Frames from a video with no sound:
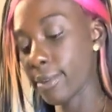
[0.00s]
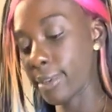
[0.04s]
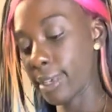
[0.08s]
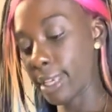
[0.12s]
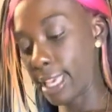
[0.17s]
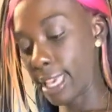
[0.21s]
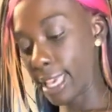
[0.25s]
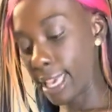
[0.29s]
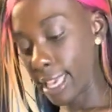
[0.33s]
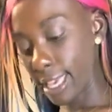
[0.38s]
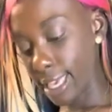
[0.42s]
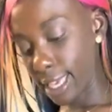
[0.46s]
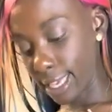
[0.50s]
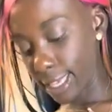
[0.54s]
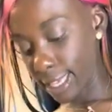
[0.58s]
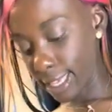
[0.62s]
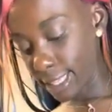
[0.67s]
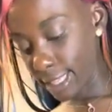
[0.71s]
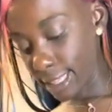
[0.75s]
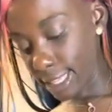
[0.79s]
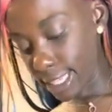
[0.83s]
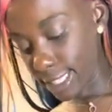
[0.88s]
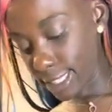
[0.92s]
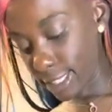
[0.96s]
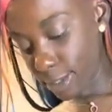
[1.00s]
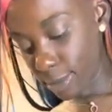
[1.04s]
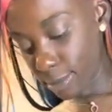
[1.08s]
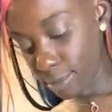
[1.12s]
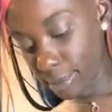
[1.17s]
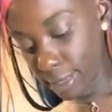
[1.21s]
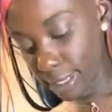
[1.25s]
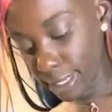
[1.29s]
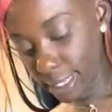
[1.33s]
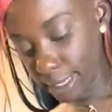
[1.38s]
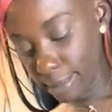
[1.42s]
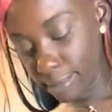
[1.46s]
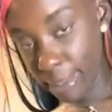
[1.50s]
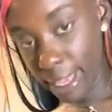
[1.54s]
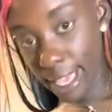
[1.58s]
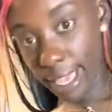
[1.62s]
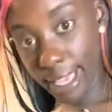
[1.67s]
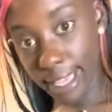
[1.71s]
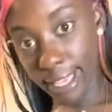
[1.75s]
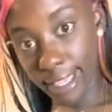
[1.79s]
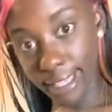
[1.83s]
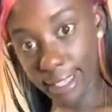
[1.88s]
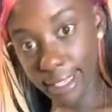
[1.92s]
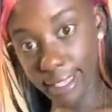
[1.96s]
Okay, let's open the
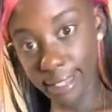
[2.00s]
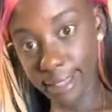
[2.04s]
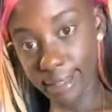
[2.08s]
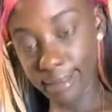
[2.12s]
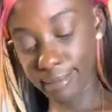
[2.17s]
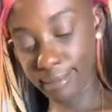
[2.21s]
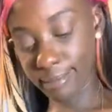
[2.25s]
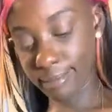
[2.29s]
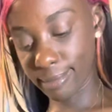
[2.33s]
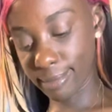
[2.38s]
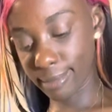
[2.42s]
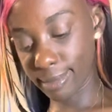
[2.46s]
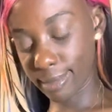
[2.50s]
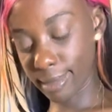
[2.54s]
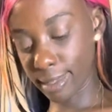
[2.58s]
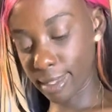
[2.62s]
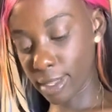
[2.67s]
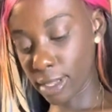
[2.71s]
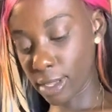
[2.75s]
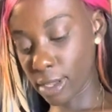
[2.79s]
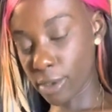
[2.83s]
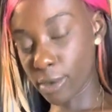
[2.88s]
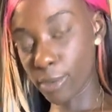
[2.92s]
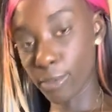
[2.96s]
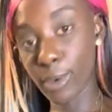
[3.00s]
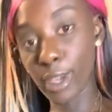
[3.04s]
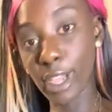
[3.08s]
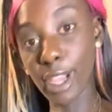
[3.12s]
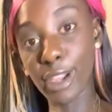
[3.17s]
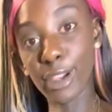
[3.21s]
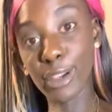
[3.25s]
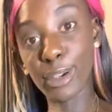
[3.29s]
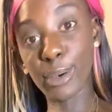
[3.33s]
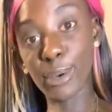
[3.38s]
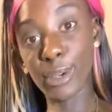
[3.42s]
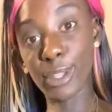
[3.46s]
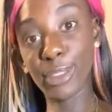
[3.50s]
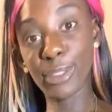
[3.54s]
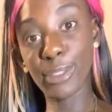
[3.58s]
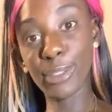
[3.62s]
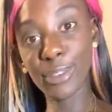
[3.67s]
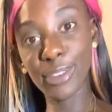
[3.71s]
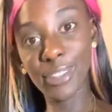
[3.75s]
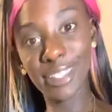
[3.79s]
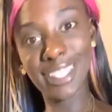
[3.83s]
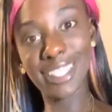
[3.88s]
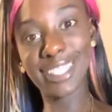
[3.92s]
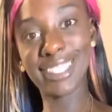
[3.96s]
paint. We are going
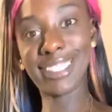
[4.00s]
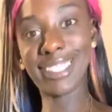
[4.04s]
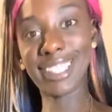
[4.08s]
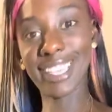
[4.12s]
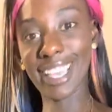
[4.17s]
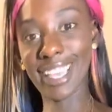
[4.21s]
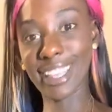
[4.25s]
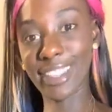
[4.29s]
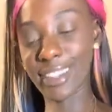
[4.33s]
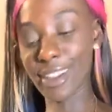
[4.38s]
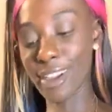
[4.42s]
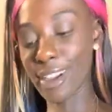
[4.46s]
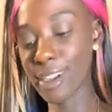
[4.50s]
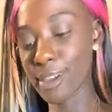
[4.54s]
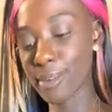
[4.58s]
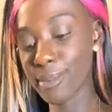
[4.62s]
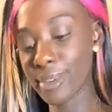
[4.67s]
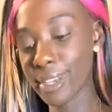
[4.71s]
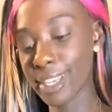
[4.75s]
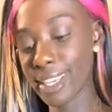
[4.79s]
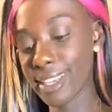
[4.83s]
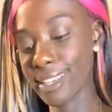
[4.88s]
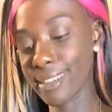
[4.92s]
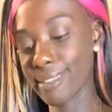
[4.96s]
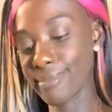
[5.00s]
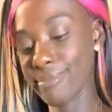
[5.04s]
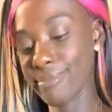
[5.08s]
through this together, aren't we?